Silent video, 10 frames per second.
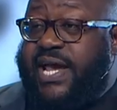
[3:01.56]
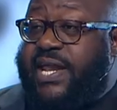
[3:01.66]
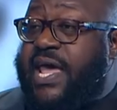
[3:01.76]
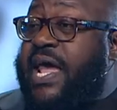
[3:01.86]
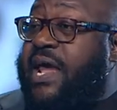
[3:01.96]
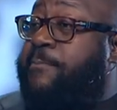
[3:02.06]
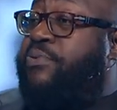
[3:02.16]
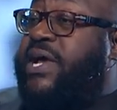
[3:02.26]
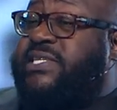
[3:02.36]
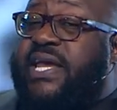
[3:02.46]
and
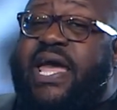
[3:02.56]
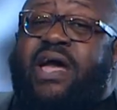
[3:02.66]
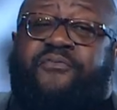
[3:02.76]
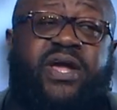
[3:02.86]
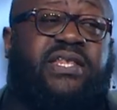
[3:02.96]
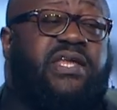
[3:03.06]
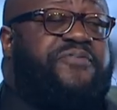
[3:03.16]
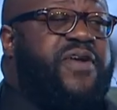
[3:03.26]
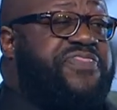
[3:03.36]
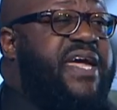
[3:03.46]
embracing every
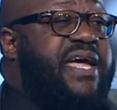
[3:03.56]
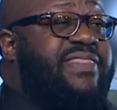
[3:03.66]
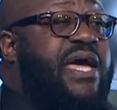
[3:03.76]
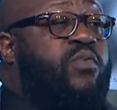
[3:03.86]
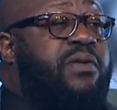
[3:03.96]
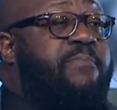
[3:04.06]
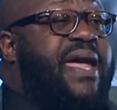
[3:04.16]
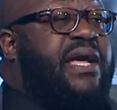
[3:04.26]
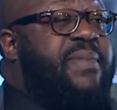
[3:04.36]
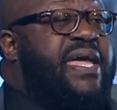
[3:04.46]
different thing that would
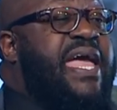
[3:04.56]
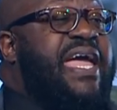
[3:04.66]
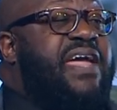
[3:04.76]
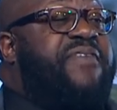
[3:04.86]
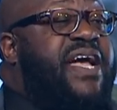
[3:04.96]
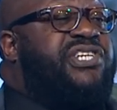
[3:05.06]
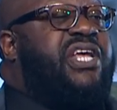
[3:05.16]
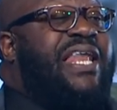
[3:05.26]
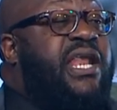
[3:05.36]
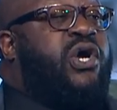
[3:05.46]
make me
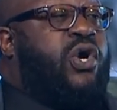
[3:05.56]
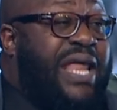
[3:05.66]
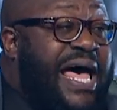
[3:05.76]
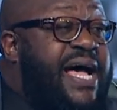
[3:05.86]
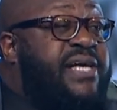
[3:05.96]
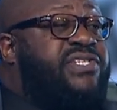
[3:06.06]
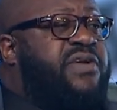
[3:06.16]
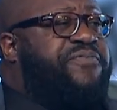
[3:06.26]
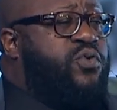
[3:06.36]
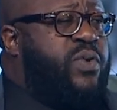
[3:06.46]
evangelicalized,
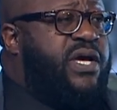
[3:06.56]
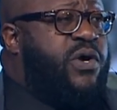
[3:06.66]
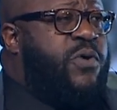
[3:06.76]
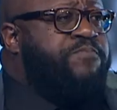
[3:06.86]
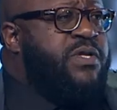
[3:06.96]
if you will.